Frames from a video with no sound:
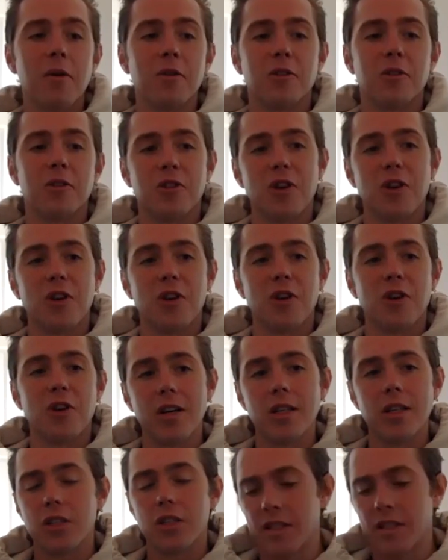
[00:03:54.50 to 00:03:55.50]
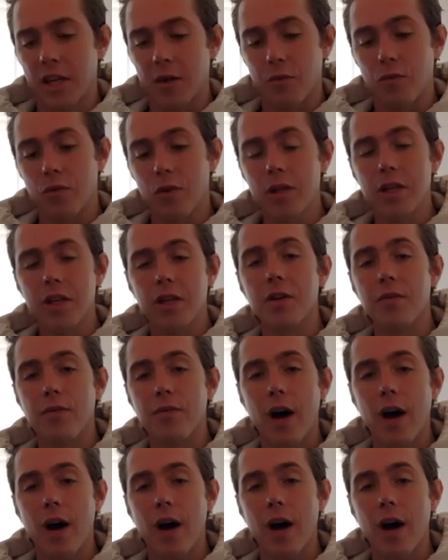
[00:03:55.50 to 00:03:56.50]
started, just like really good
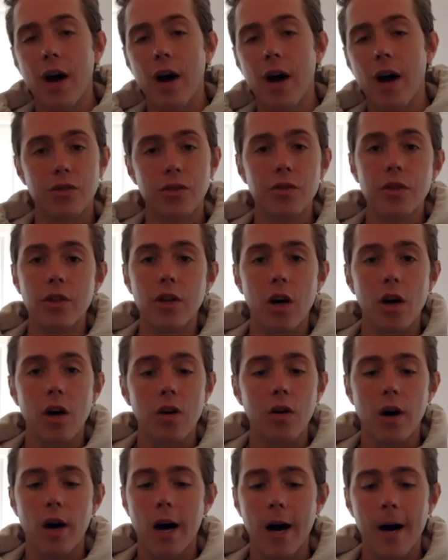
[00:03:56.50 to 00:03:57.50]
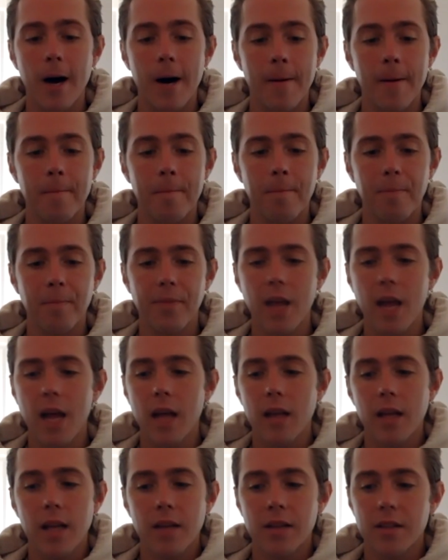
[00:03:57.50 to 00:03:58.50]
vibe in the studio. And
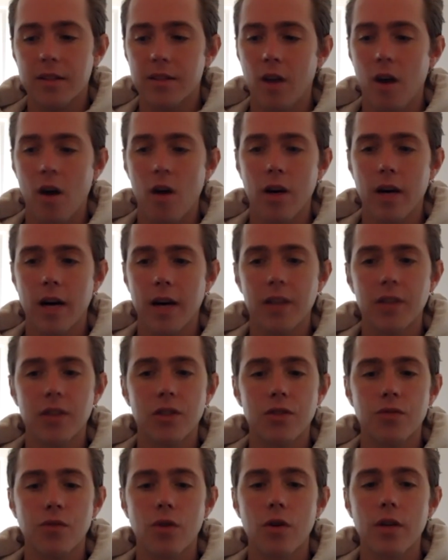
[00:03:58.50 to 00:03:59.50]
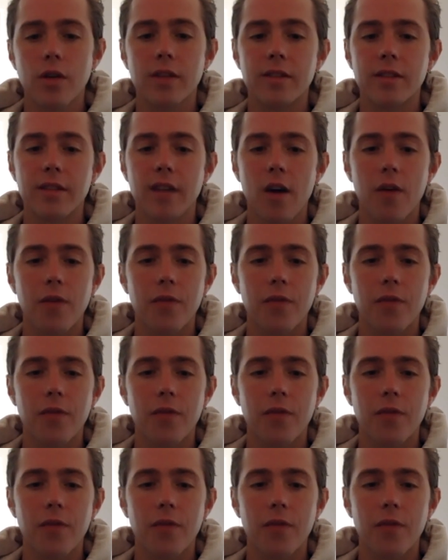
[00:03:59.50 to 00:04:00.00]
then the song kind of just wrote itself.